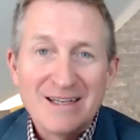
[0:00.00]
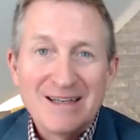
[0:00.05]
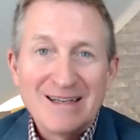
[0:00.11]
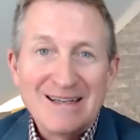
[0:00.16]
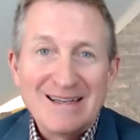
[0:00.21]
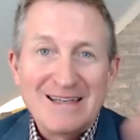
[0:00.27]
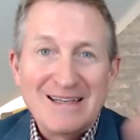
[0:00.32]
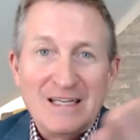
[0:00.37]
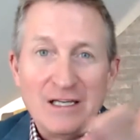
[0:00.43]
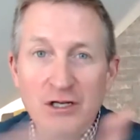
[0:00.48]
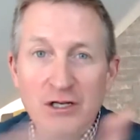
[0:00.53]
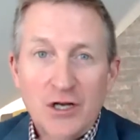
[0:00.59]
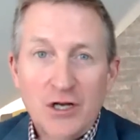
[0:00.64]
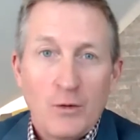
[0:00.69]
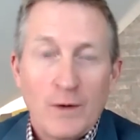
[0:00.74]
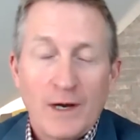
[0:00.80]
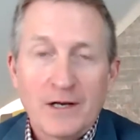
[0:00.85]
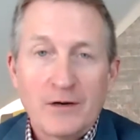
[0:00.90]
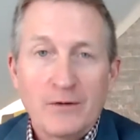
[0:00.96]
you don't
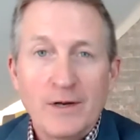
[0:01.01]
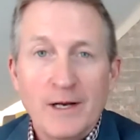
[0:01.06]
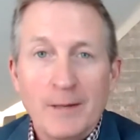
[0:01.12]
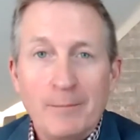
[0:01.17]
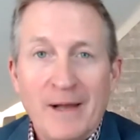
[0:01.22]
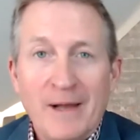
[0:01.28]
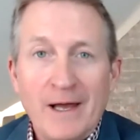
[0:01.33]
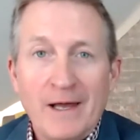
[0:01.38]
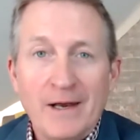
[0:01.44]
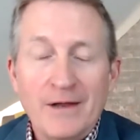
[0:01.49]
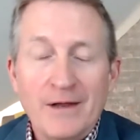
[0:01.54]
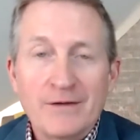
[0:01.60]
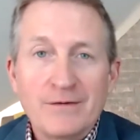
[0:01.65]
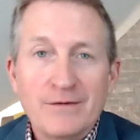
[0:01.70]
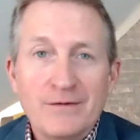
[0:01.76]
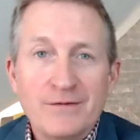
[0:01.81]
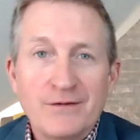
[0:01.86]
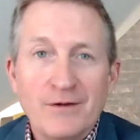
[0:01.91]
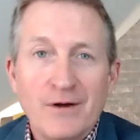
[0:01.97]
want to create a panic.
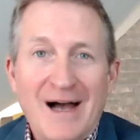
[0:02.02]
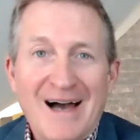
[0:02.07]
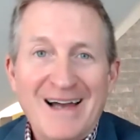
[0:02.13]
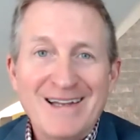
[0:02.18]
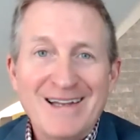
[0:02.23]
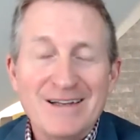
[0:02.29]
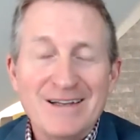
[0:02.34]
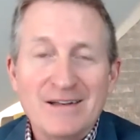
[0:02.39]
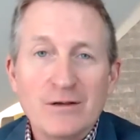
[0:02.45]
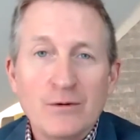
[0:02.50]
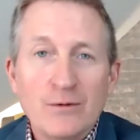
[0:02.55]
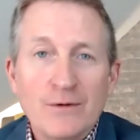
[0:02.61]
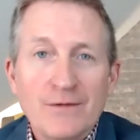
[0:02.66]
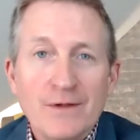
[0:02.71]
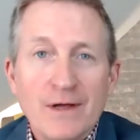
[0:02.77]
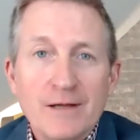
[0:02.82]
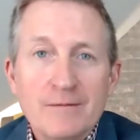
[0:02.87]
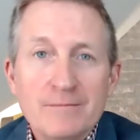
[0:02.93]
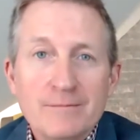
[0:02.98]
So how do you deal with that?